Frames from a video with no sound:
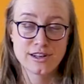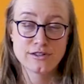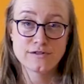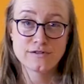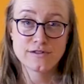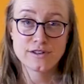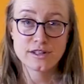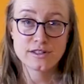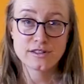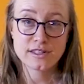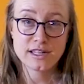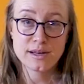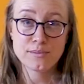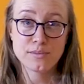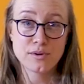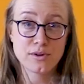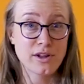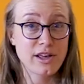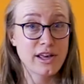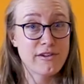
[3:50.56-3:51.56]
For
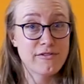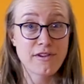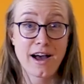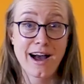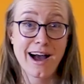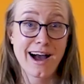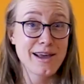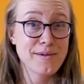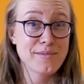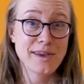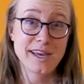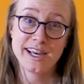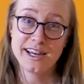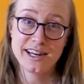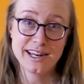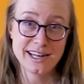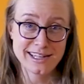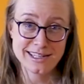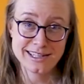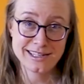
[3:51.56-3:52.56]
example, if I'm
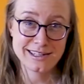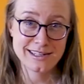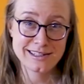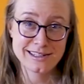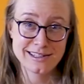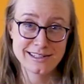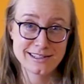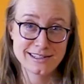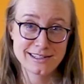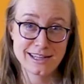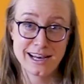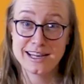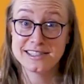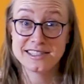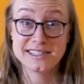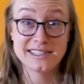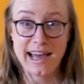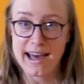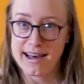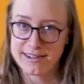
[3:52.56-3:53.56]
eating a
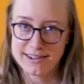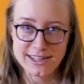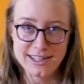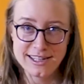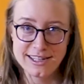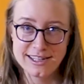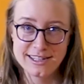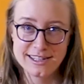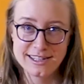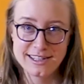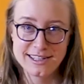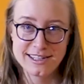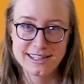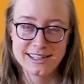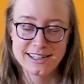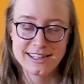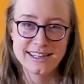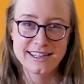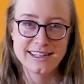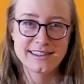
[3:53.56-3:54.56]
salad,
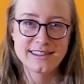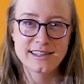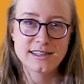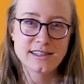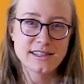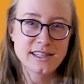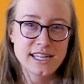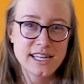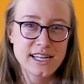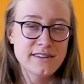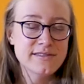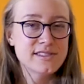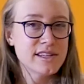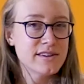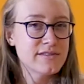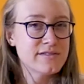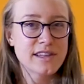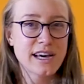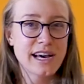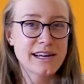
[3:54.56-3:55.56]
the leaves
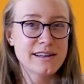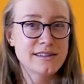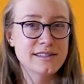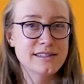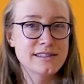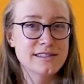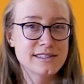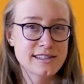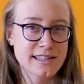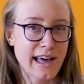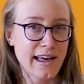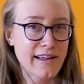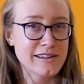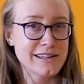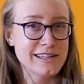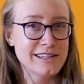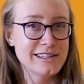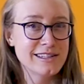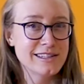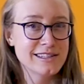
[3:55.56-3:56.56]
of that
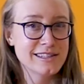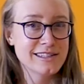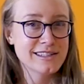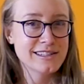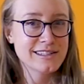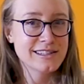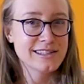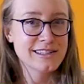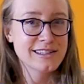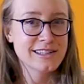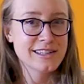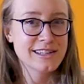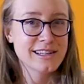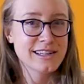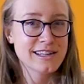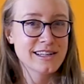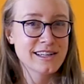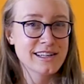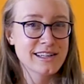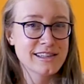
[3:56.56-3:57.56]
salad,
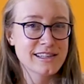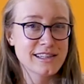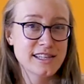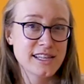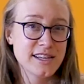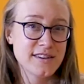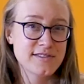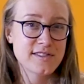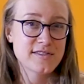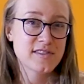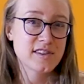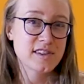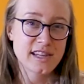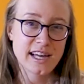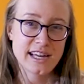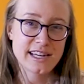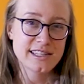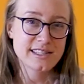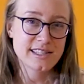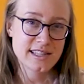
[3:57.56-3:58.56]
the leaves of the
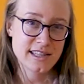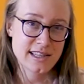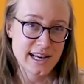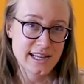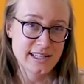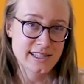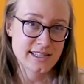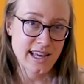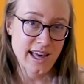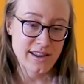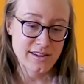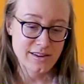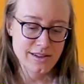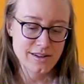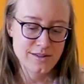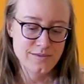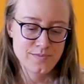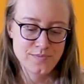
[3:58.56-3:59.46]
lettuce in that salad,